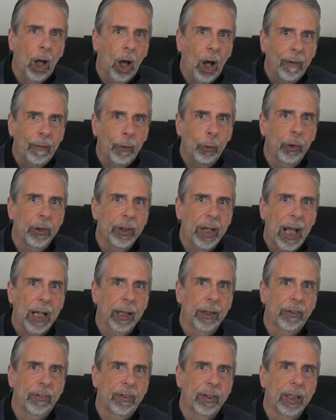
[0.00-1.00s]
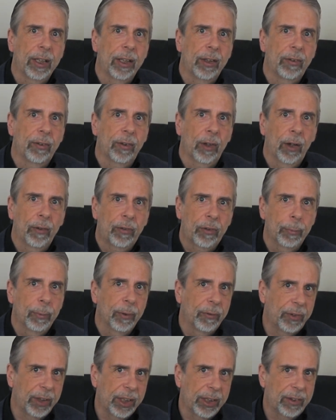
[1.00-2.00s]
other analyses of
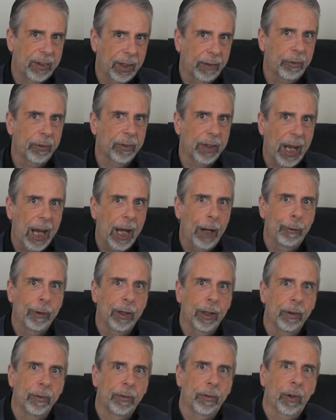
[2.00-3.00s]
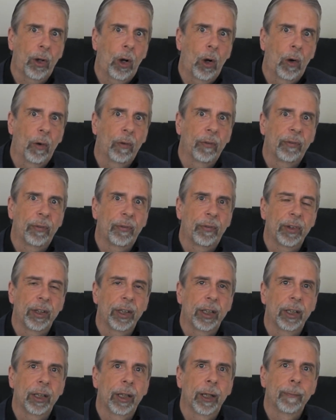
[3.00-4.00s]
some of the different areas of
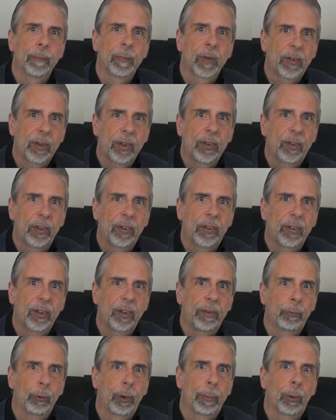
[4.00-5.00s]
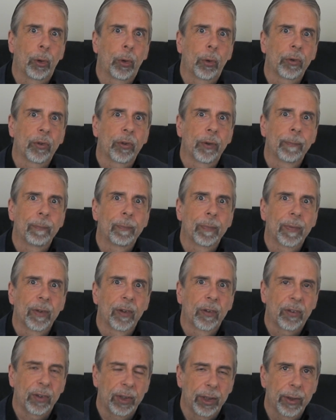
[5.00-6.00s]
the CCC report.
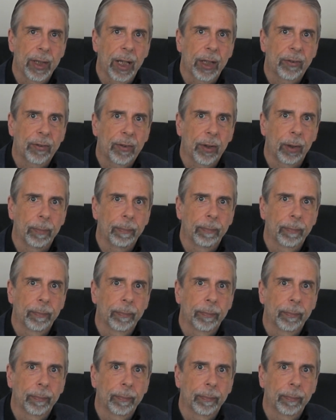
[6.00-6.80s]
See you next time.